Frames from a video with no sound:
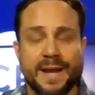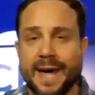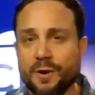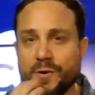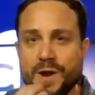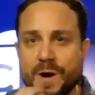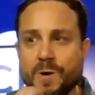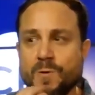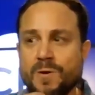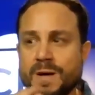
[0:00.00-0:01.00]
And I don't
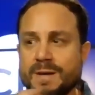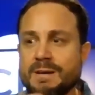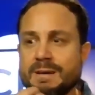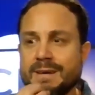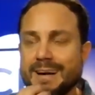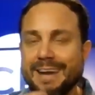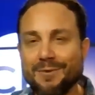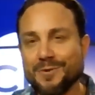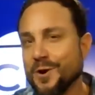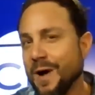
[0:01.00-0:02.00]

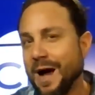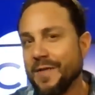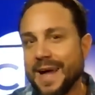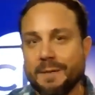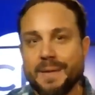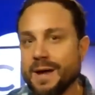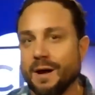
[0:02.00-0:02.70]
know how that can be